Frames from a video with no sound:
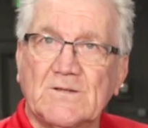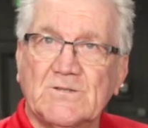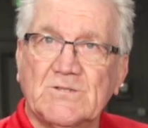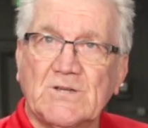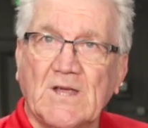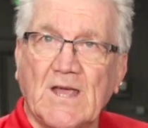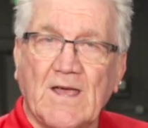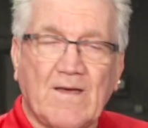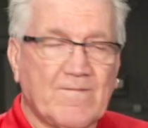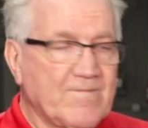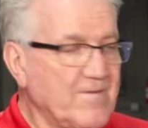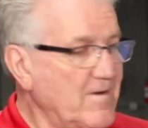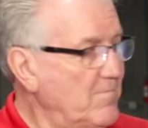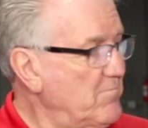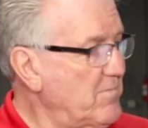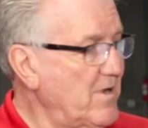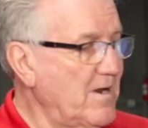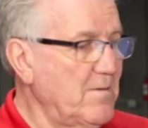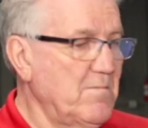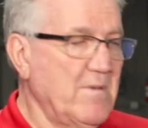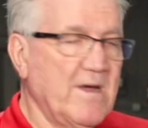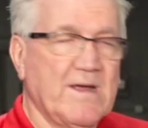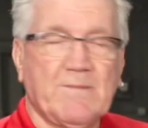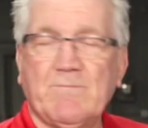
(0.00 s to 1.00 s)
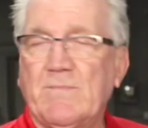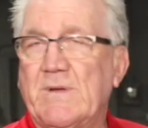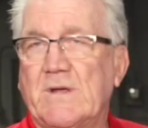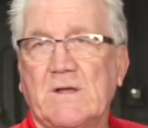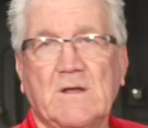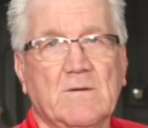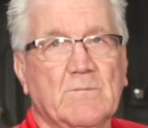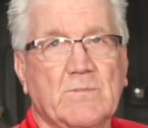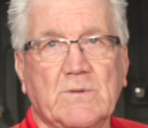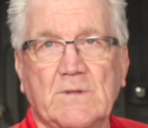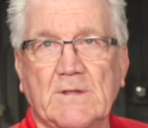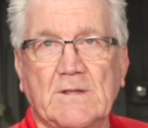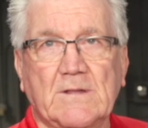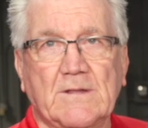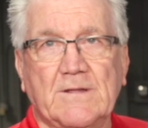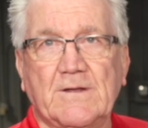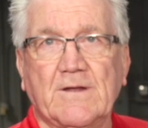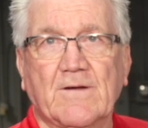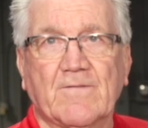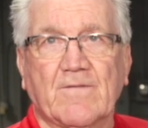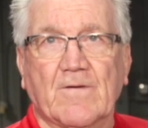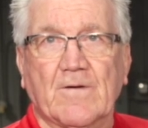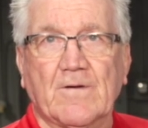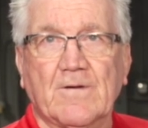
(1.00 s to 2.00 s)
shaft, but it might be completely
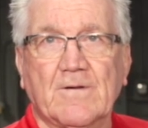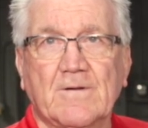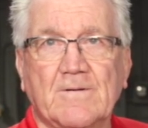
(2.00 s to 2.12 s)
different.